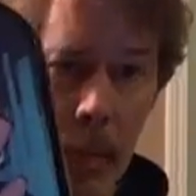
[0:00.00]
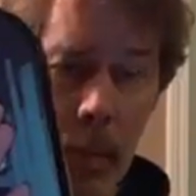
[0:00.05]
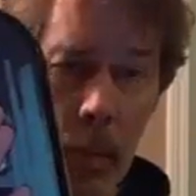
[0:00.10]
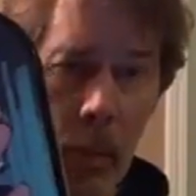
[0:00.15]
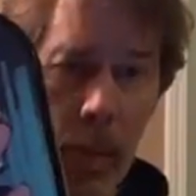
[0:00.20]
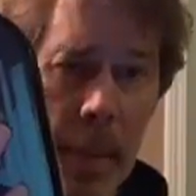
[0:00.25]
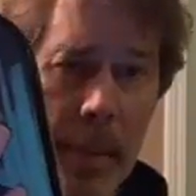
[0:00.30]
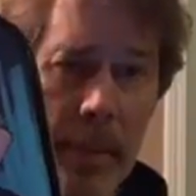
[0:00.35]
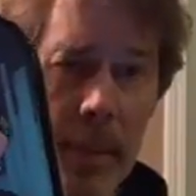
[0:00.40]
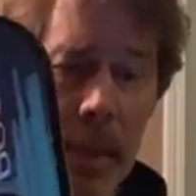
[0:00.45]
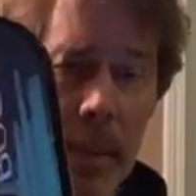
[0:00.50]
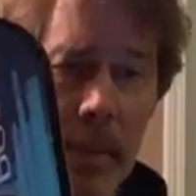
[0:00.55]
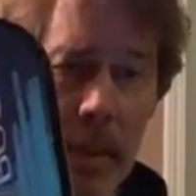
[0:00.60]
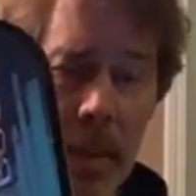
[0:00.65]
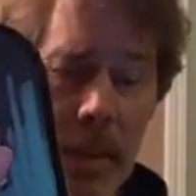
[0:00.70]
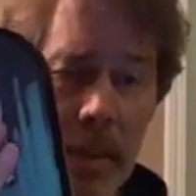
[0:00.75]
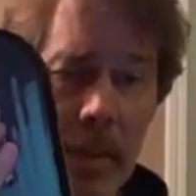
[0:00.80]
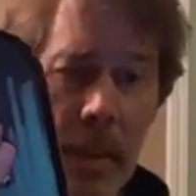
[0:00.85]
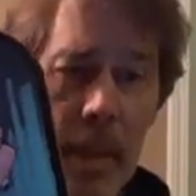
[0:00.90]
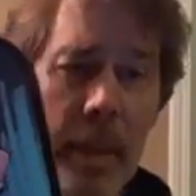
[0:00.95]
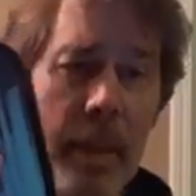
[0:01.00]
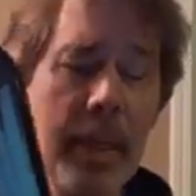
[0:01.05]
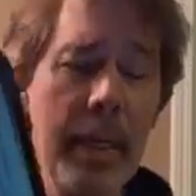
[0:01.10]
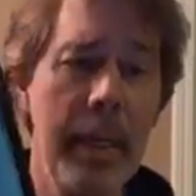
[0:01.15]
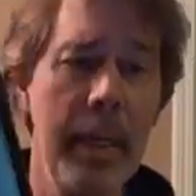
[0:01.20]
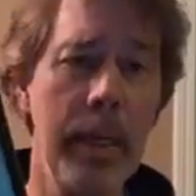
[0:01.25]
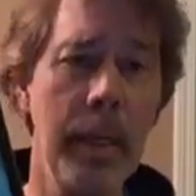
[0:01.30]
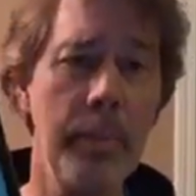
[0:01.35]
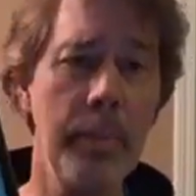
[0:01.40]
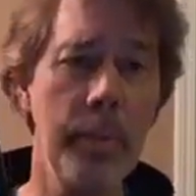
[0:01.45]
what it does is
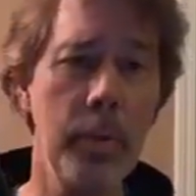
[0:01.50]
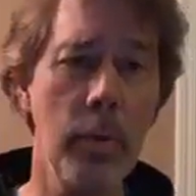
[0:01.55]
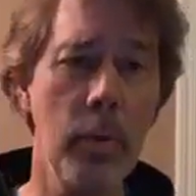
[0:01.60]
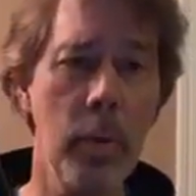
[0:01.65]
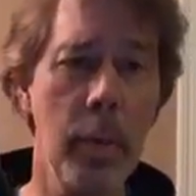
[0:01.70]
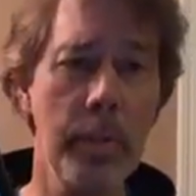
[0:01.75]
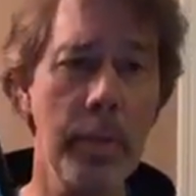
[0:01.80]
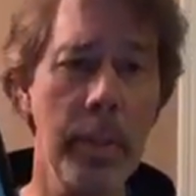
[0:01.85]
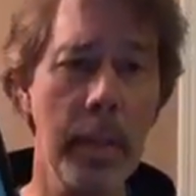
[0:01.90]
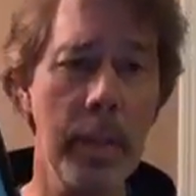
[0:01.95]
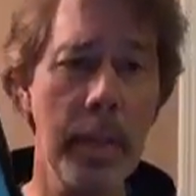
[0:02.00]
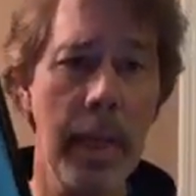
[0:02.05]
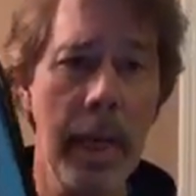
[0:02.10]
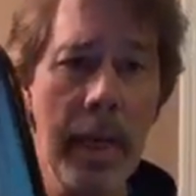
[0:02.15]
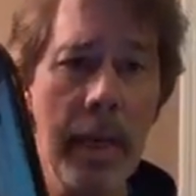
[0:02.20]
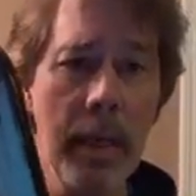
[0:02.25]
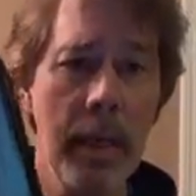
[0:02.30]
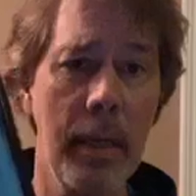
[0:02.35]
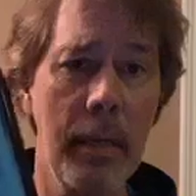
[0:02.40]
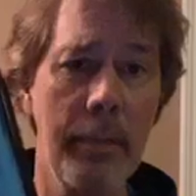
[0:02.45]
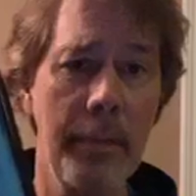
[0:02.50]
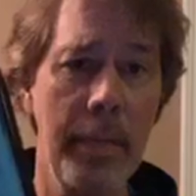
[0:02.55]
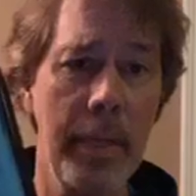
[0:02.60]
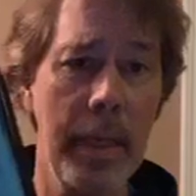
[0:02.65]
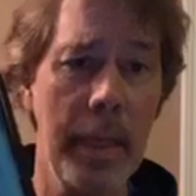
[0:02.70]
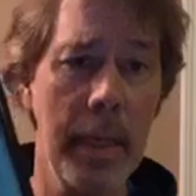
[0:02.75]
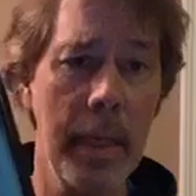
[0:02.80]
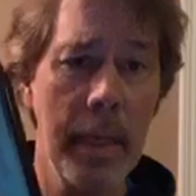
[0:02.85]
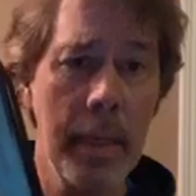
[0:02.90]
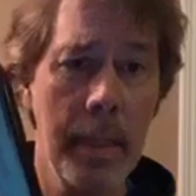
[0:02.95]
it absorbs a lot of
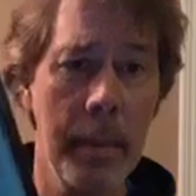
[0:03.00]
the